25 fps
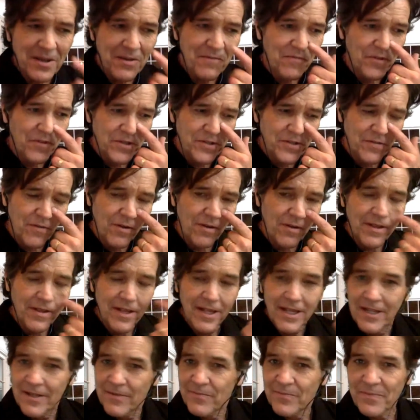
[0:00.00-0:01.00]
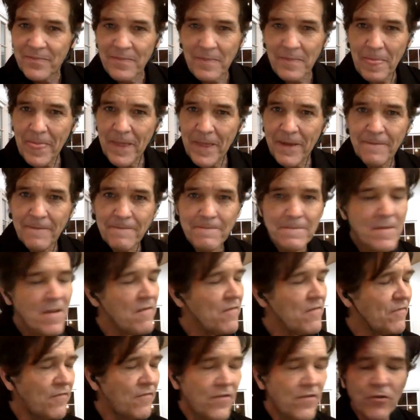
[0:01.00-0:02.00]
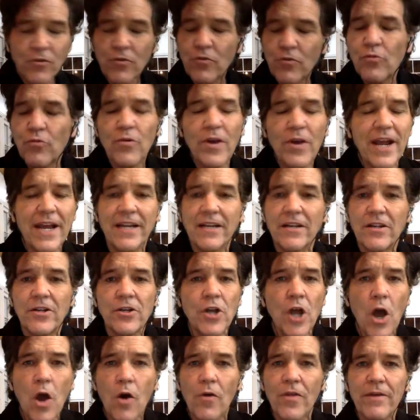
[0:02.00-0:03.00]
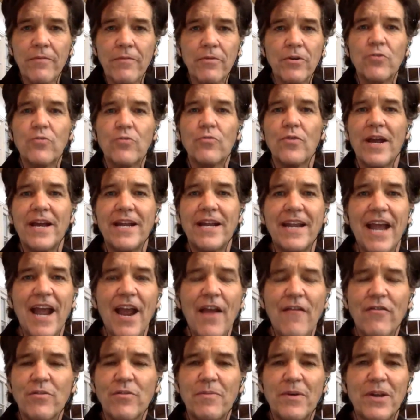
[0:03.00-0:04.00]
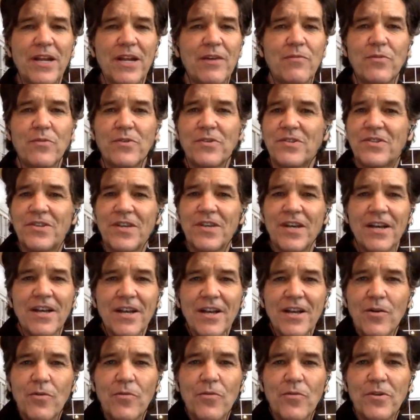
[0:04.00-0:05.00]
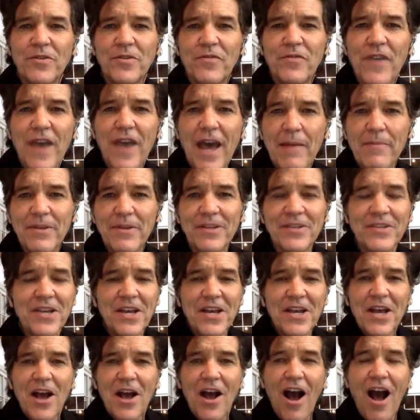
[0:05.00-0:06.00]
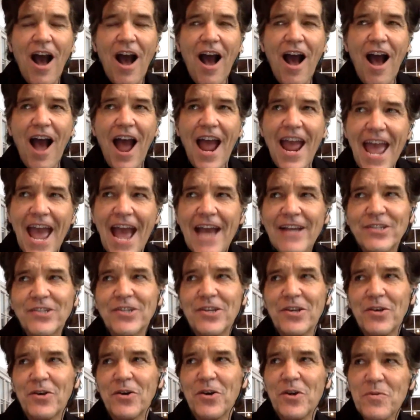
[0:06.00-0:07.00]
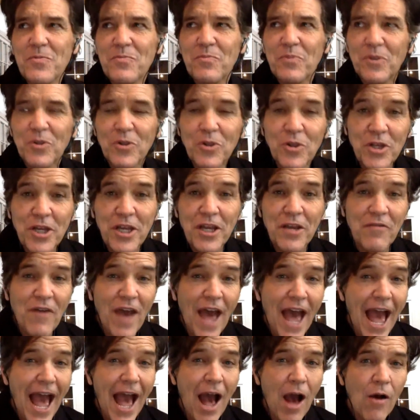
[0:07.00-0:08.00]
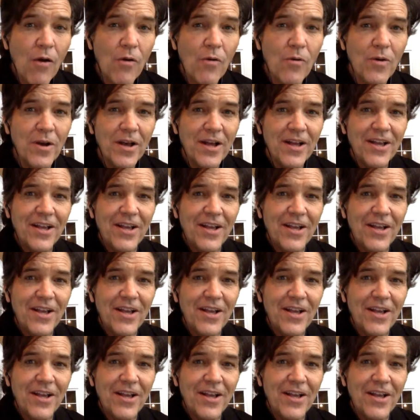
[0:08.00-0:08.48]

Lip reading: Were the local school or not nice? Great. No, they were great. Everybody was fabulous. I actually couldn't believe how